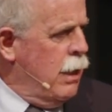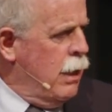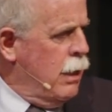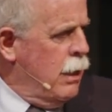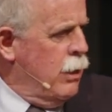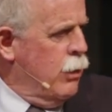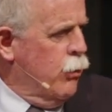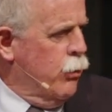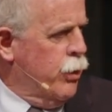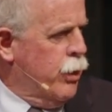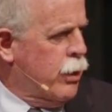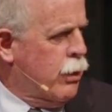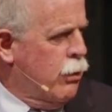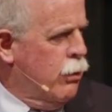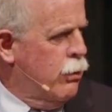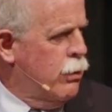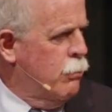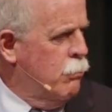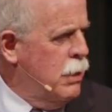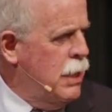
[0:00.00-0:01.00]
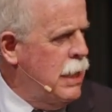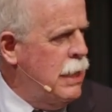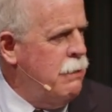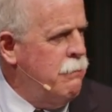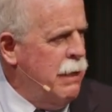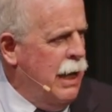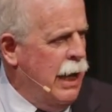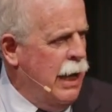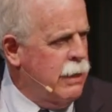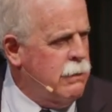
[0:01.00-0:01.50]
You know, it occurred to me
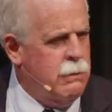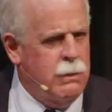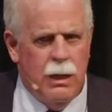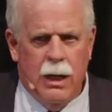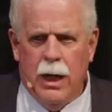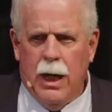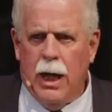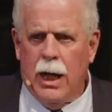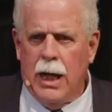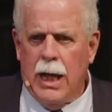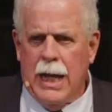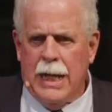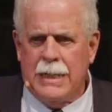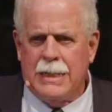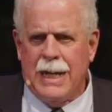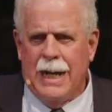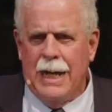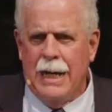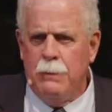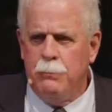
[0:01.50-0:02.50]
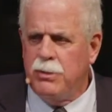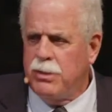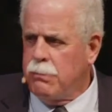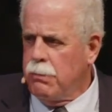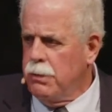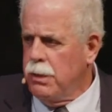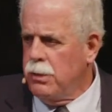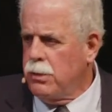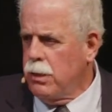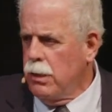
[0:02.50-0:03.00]
that uh, a lot of times,
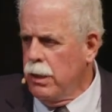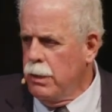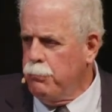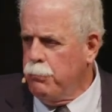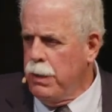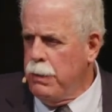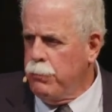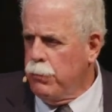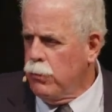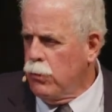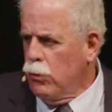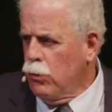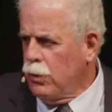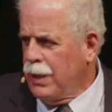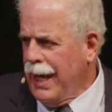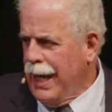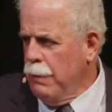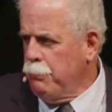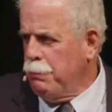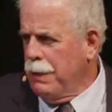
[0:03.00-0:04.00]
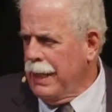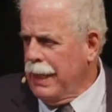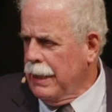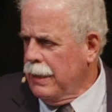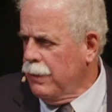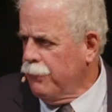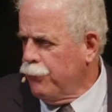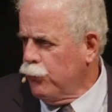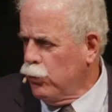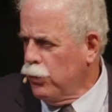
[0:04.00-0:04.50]
traditionally, people go camping on
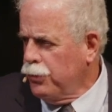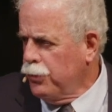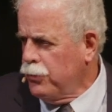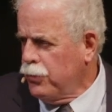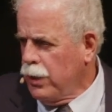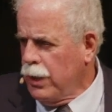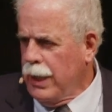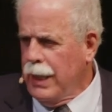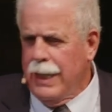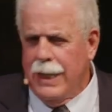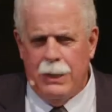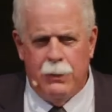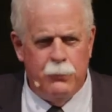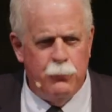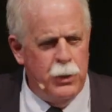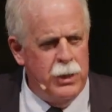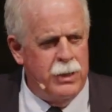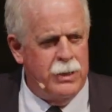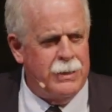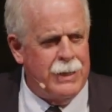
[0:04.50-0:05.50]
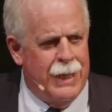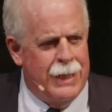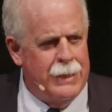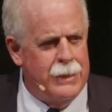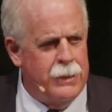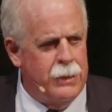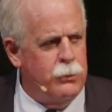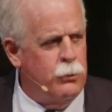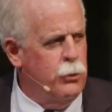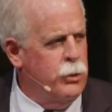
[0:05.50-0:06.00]
the 4th of July. We decided
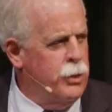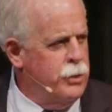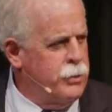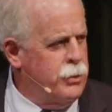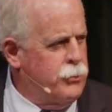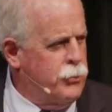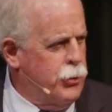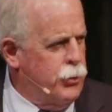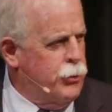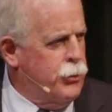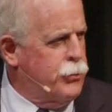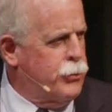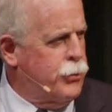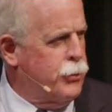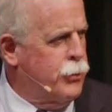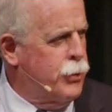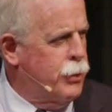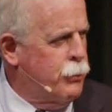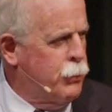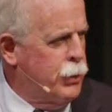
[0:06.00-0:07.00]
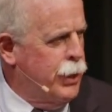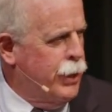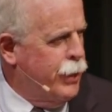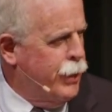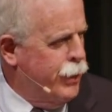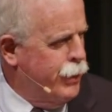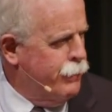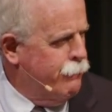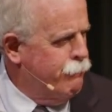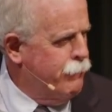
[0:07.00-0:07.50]
to do it as a church, so here we are,